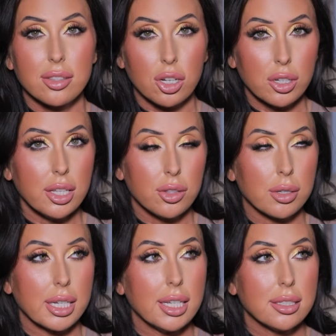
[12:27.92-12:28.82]

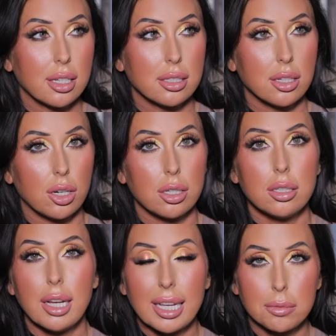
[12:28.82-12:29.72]
thirty-three,
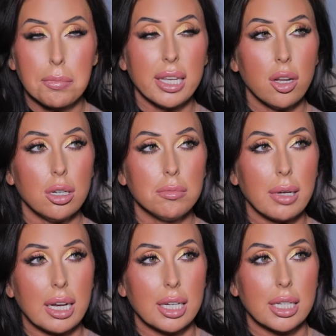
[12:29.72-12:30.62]
Santal, has been on
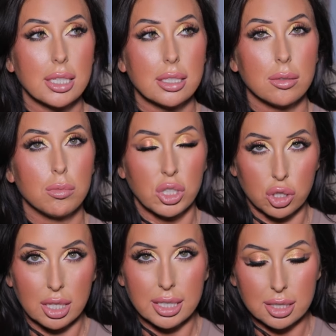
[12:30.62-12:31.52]
my
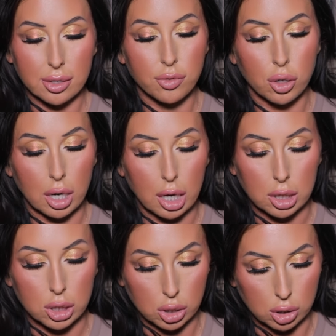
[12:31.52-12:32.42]
wish list for a
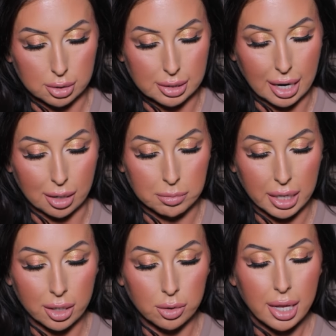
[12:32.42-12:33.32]
long time
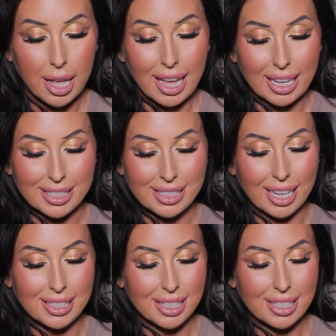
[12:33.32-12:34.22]
now. It
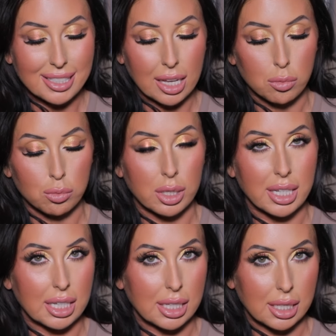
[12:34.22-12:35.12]
says it is a
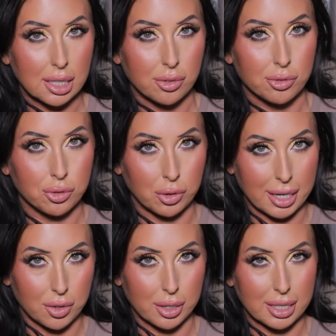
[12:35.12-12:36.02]
woody
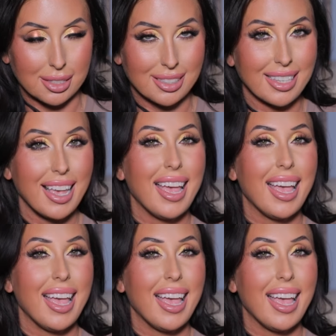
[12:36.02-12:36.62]
fragrance,